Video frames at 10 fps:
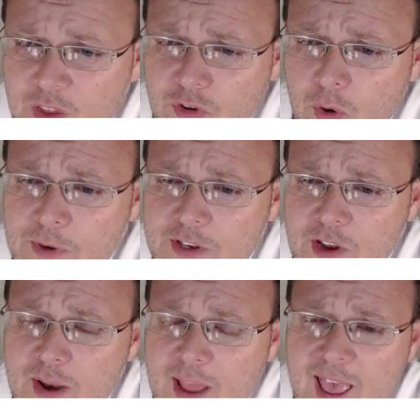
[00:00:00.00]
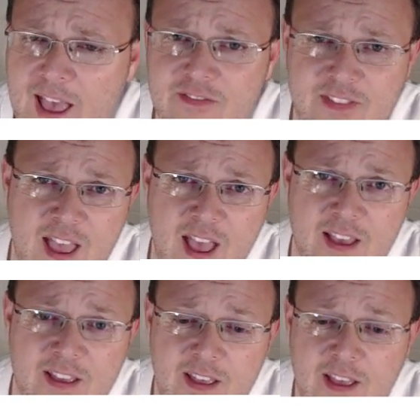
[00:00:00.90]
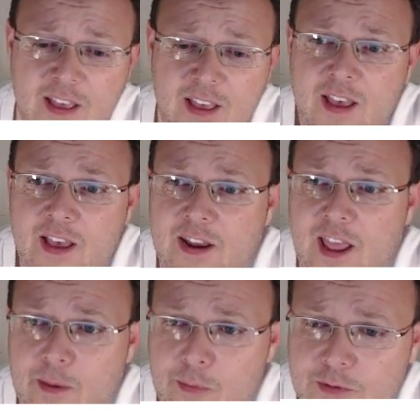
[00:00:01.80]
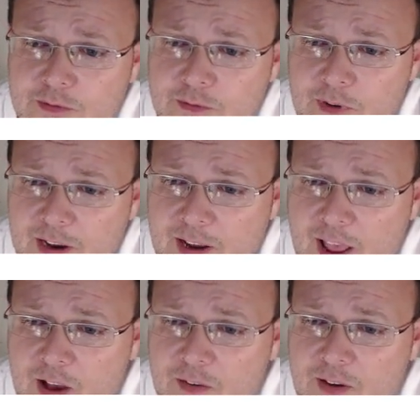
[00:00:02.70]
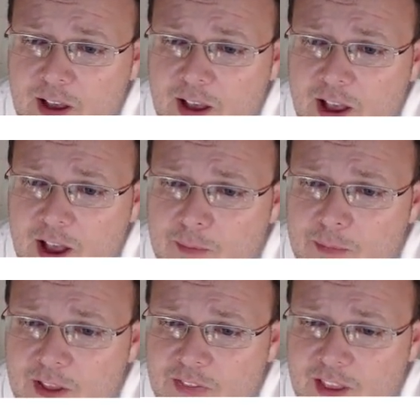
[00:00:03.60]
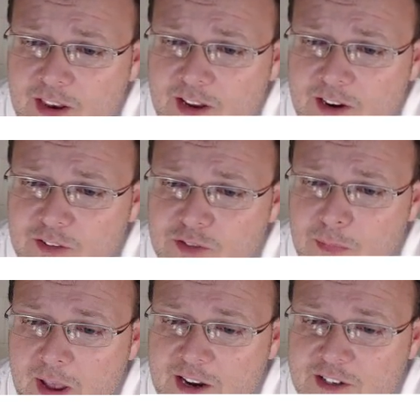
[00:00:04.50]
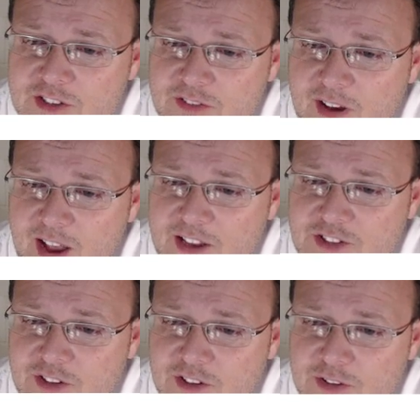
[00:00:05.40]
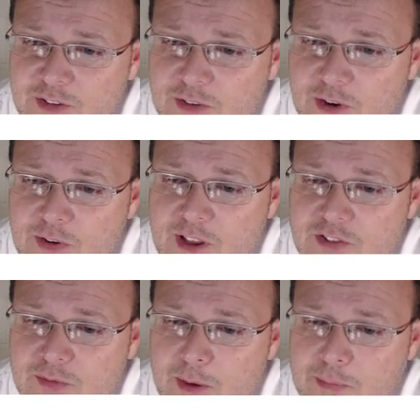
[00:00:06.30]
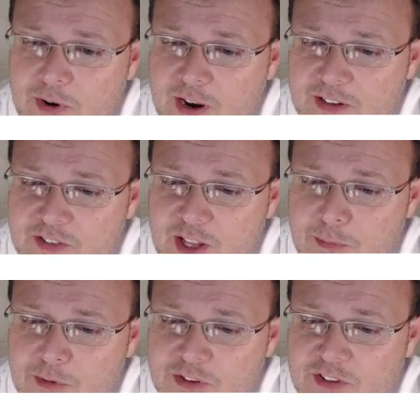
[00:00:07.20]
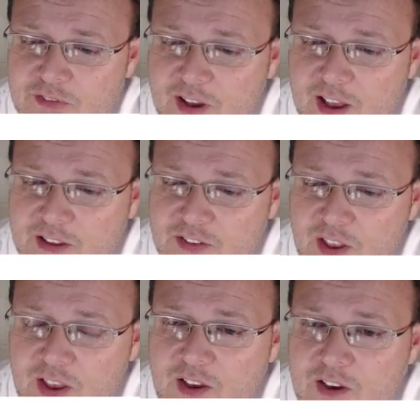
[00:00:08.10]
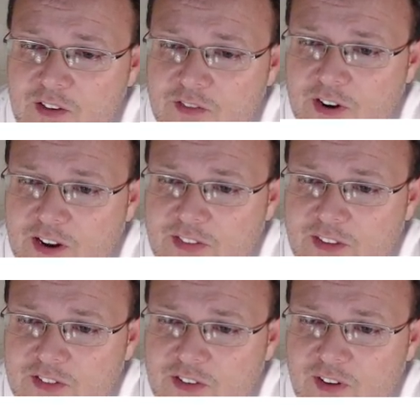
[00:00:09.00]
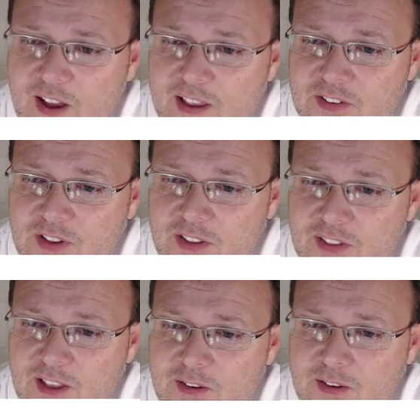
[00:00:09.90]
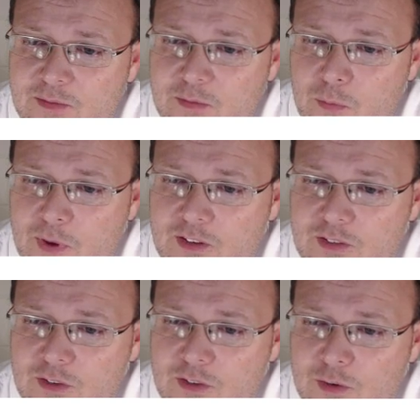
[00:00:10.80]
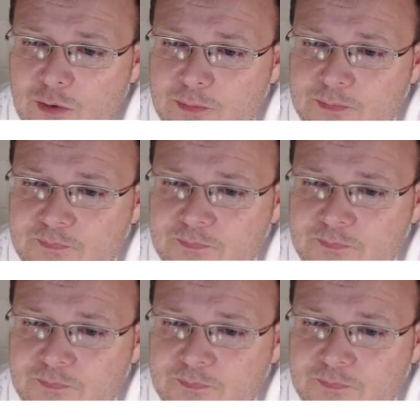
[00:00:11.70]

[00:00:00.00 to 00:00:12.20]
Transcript: So we don't have that enabled right now. Um, and then here's manage device. You can do you know custom upgrade, disable this device, forget this device and then we can do